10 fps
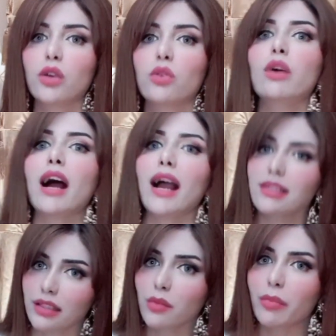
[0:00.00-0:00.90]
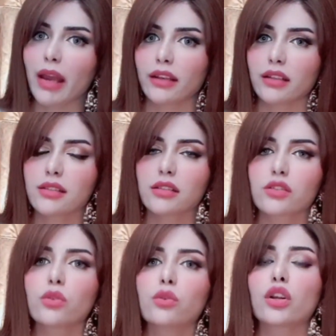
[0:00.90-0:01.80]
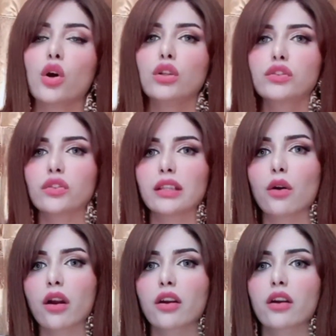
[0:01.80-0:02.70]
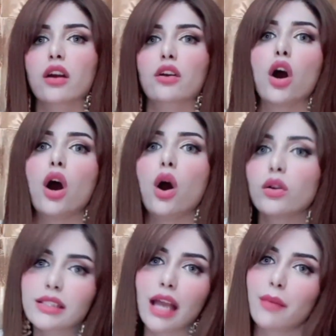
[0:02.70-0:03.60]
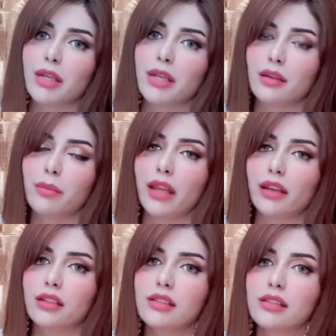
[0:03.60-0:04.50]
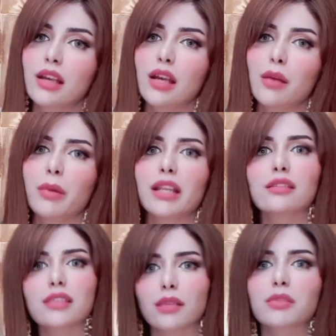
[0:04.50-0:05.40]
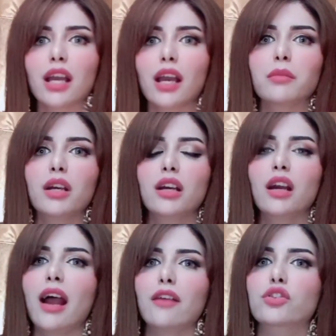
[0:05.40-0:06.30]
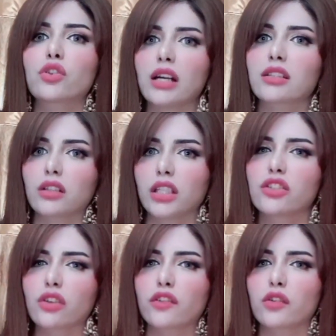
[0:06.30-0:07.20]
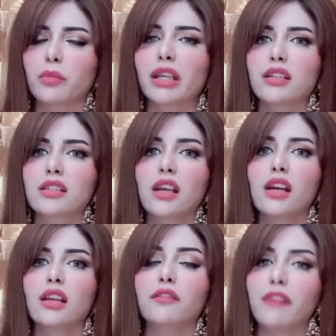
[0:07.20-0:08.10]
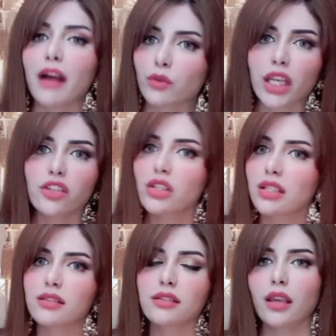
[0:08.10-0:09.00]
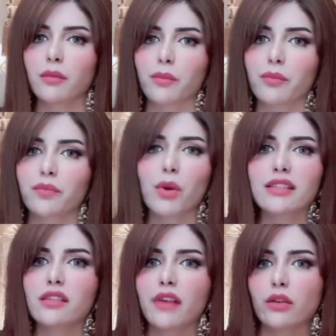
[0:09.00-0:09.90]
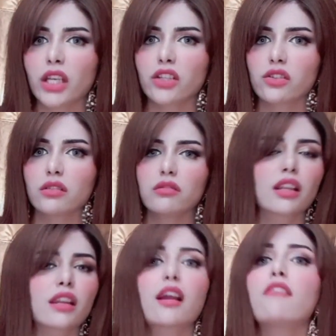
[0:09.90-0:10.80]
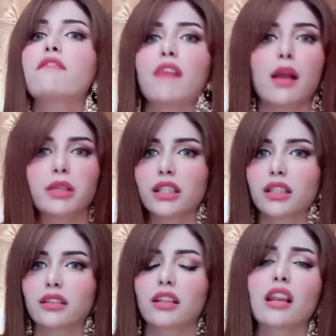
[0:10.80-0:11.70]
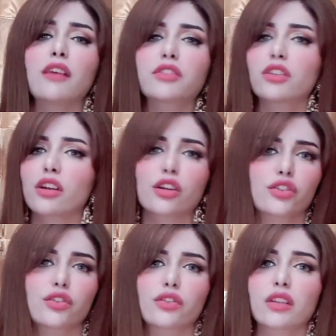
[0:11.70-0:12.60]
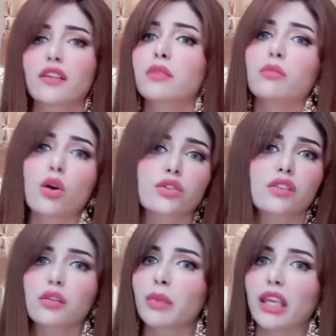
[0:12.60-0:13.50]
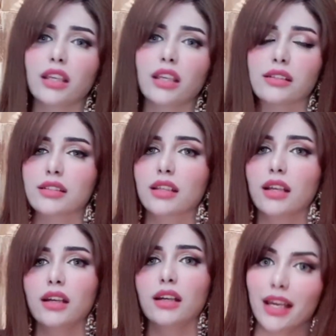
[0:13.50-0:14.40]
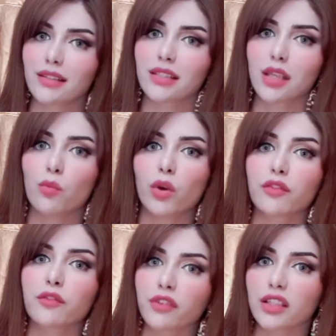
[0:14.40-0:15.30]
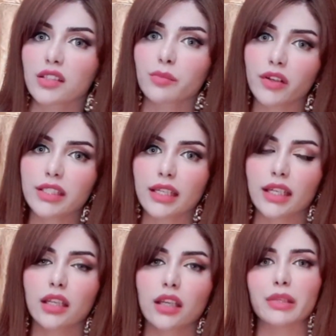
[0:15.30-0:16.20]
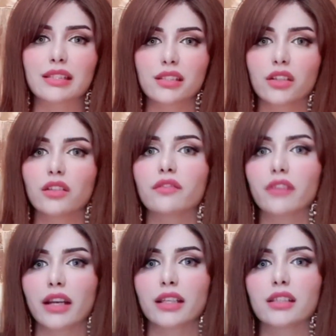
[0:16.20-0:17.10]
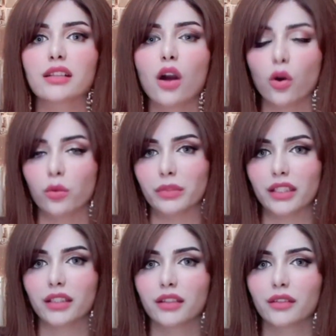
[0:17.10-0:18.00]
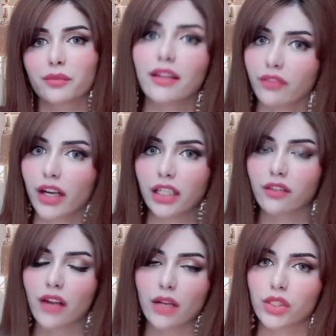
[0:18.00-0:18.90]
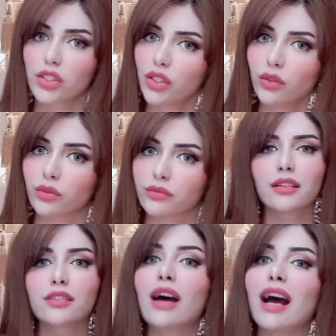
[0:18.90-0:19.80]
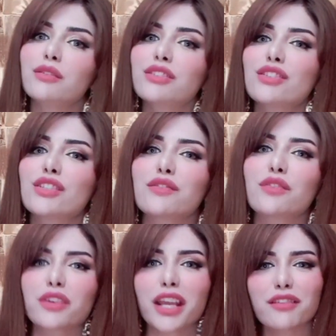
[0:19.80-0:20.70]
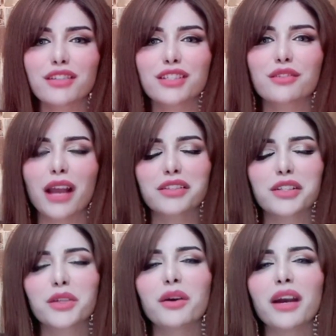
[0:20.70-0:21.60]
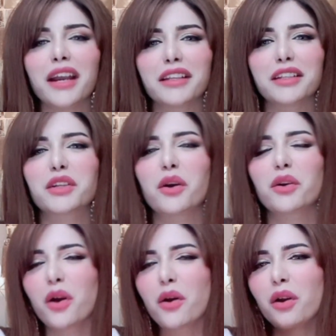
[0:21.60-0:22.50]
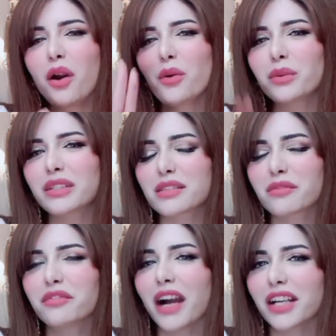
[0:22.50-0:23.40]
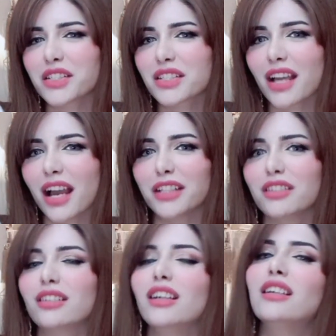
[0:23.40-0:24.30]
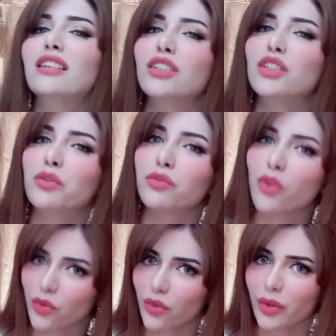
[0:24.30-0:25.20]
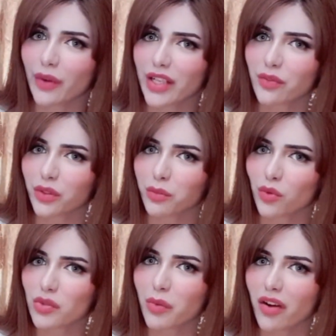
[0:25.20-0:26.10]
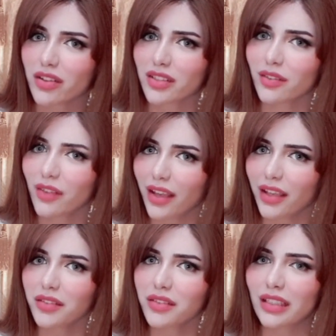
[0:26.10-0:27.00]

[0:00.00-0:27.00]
who has independence, who can also allow her her own time and independence, but at the same time have trust on each other, because the foundation is the same. What is the foundation? They love family, they love to nurture, they're emotional beings. Yes, somewhat free-spirited, but still very homely and very grounded too. So I would suggest for an Aries to actually go ahead and go with some fire sign. You won't regret for the most part, okay?